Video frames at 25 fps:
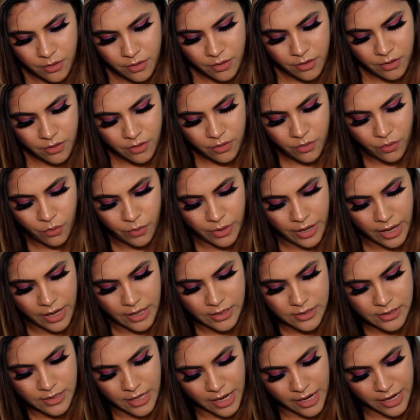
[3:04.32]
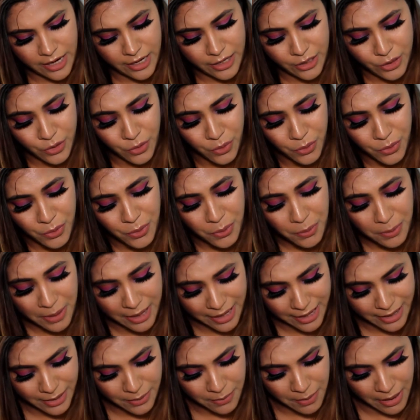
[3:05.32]
So yes, I don't know
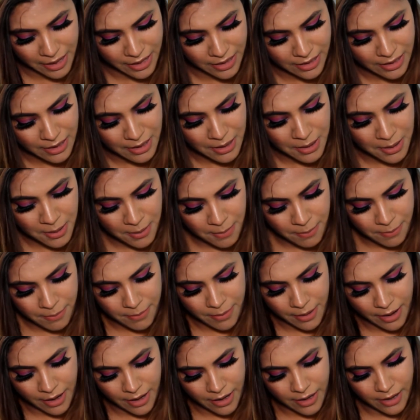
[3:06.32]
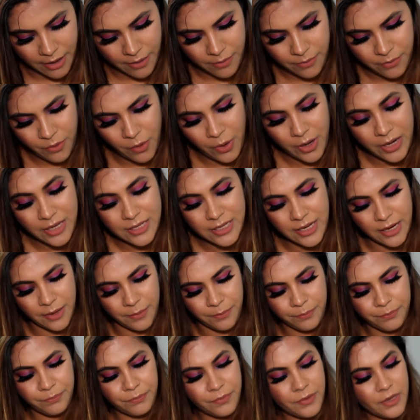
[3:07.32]
where it went, but it's here.
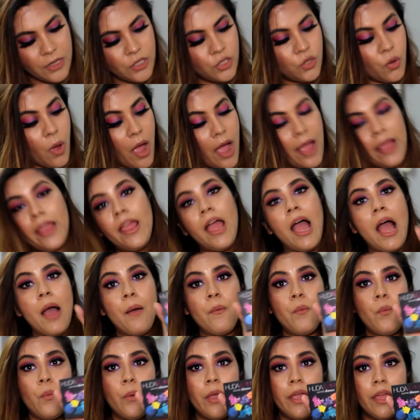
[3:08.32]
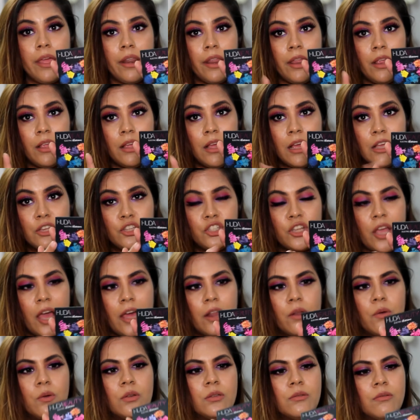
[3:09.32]
So I am wearing
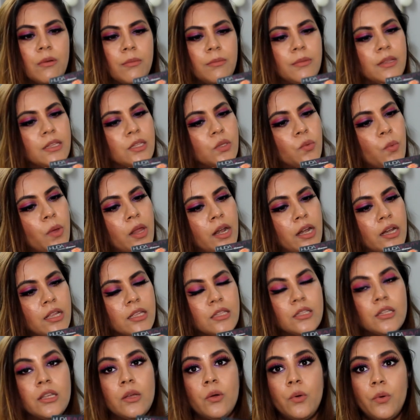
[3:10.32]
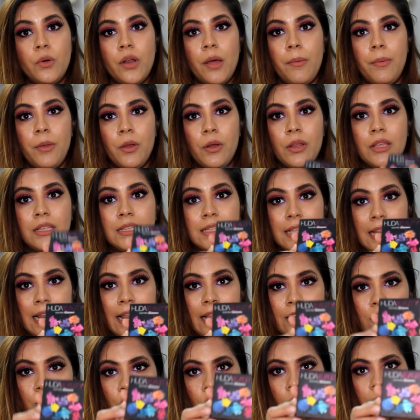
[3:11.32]
shadows from this one. It is Huda Beauty's
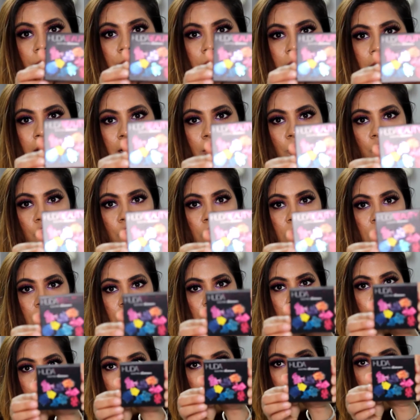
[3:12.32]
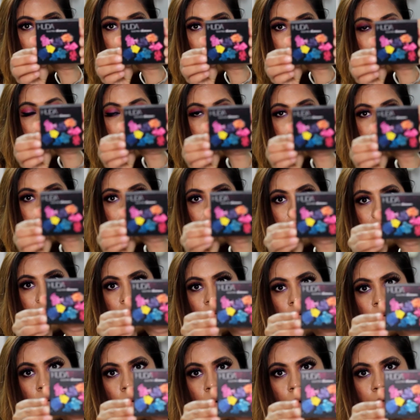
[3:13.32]
Electric Obsessions, this
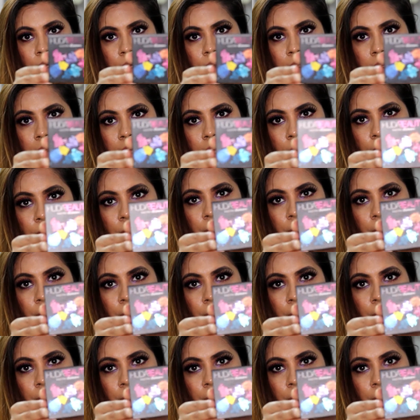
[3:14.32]
little quad kind of a